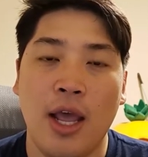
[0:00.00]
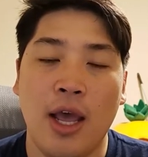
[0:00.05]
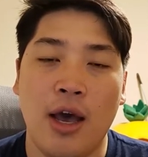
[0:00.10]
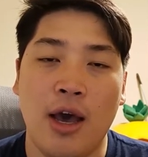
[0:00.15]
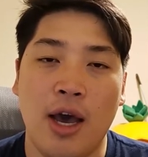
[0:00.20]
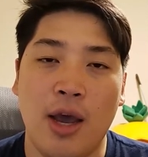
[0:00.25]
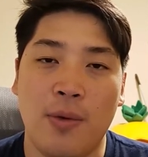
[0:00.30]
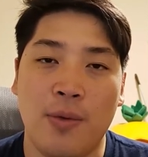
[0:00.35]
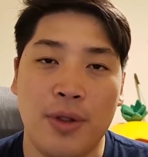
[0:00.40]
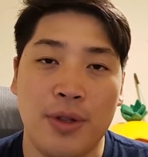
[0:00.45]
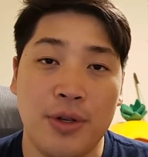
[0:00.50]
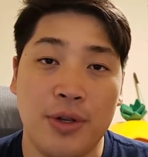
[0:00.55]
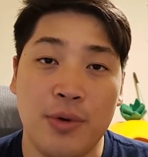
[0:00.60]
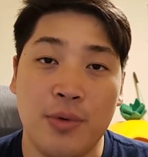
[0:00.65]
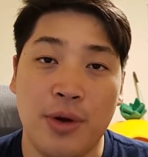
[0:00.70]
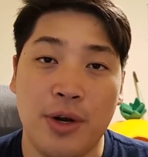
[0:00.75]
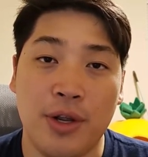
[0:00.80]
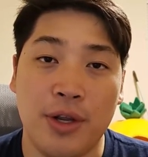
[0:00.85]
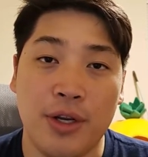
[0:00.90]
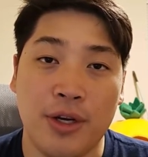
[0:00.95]
uh, I really do
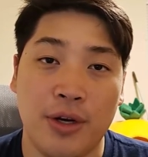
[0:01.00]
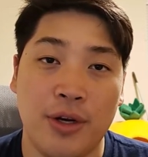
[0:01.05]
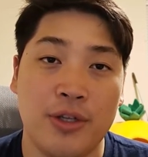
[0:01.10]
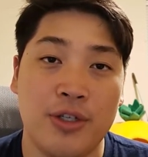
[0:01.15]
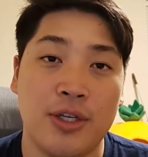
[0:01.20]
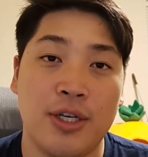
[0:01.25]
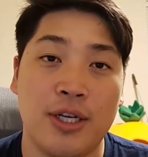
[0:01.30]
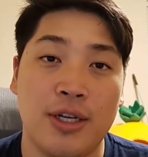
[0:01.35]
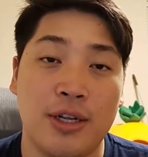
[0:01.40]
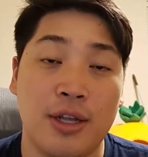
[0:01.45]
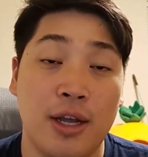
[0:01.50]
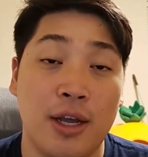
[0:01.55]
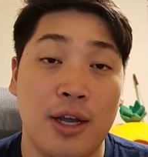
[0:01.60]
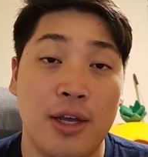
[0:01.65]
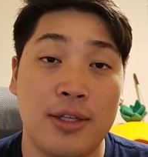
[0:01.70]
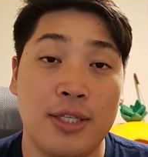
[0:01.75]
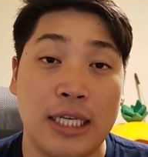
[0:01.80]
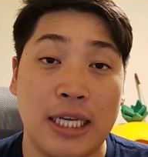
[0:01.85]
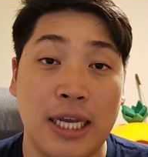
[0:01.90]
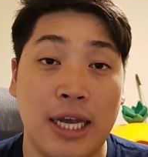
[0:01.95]
want to encourage you uh,
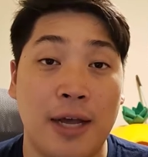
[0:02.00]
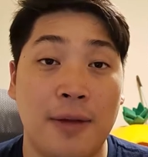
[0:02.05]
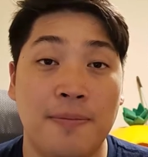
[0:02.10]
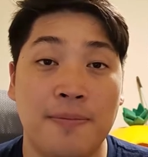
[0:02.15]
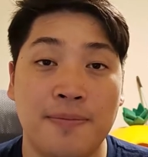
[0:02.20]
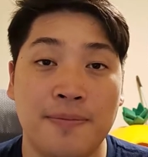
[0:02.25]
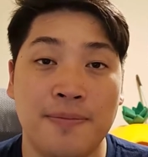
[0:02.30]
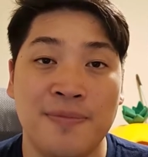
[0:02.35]
to come,